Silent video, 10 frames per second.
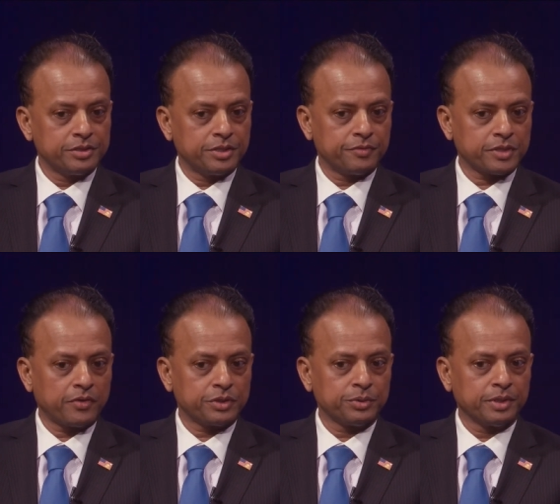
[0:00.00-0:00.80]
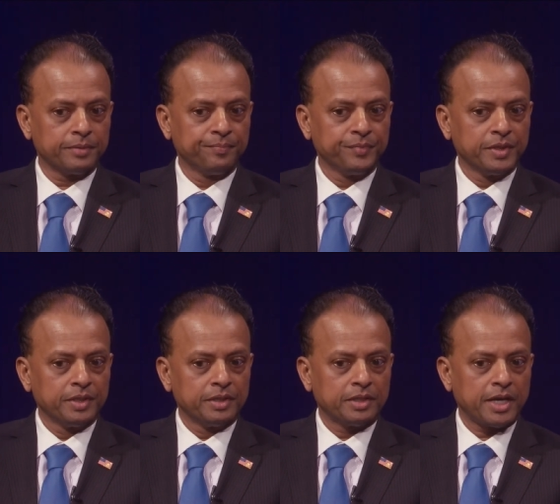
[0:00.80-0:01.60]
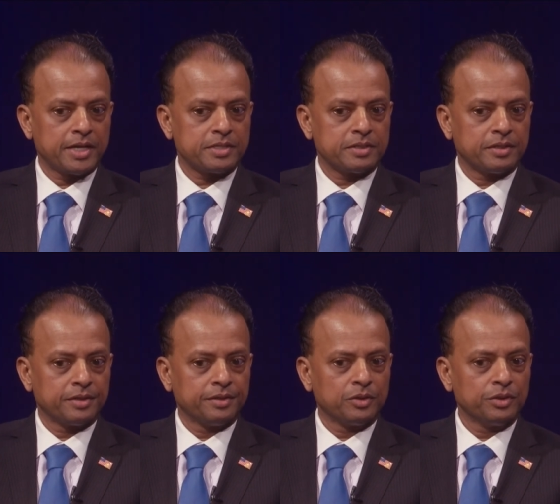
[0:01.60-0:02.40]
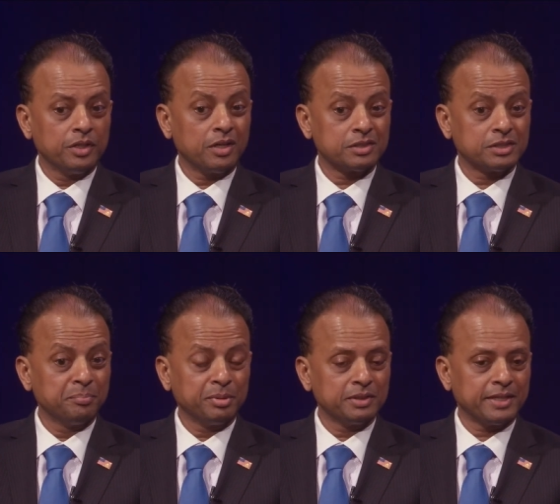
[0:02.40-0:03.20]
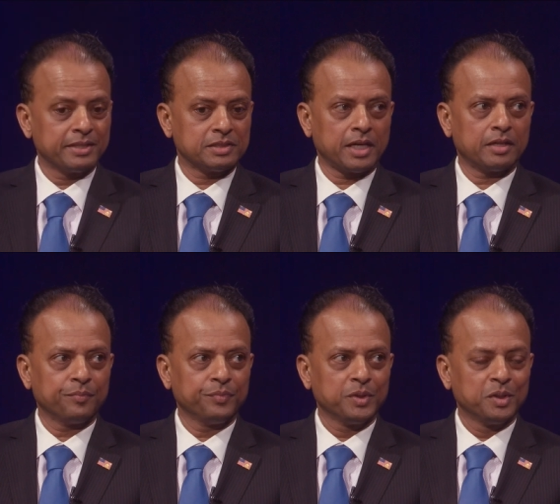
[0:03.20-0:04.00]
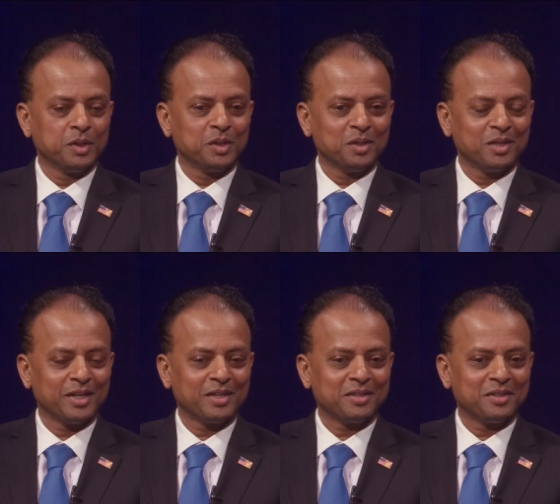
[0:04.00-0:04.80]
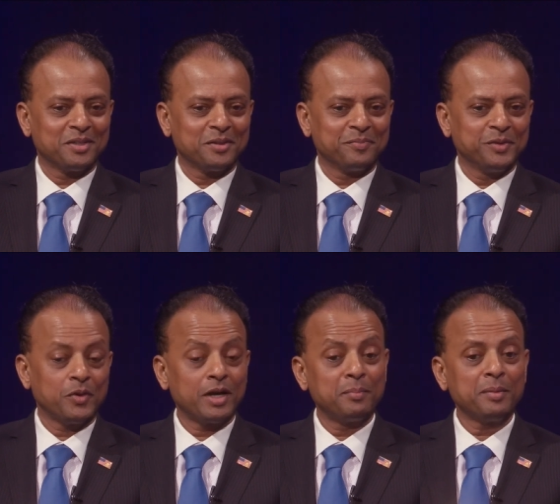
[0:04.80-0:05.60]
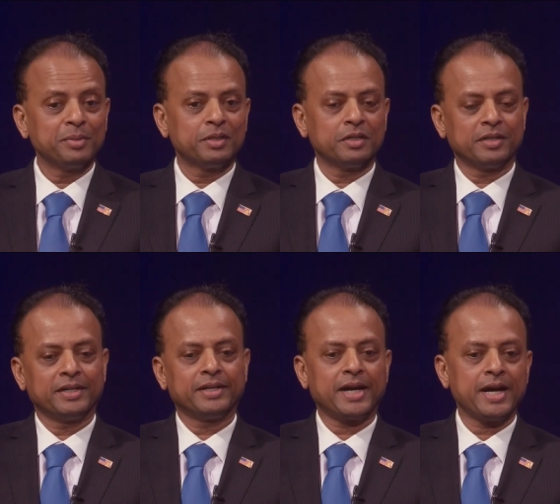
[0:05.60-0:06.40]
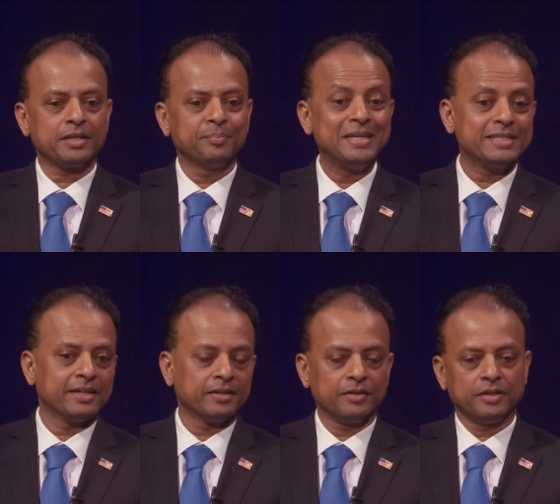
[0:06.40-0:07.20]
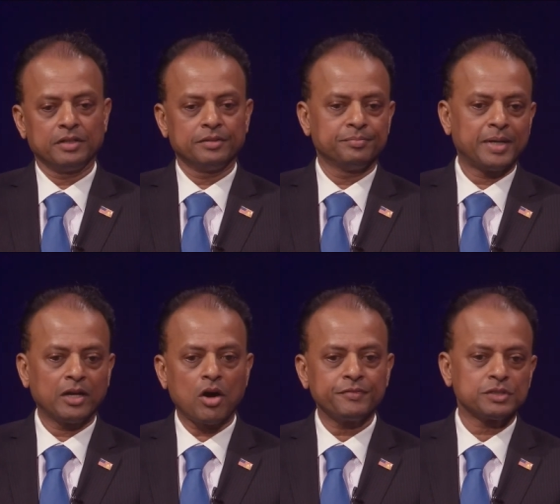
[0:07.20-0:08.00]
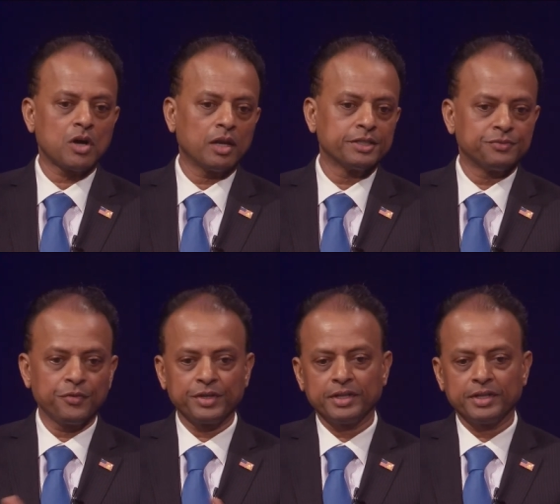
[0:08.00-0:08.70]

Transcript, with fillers: city of Saratoga. Mm-hmm. That uh, you know, here are simple things like like uh, you know i remember uh, i had a meeting uh, my office colleagues we were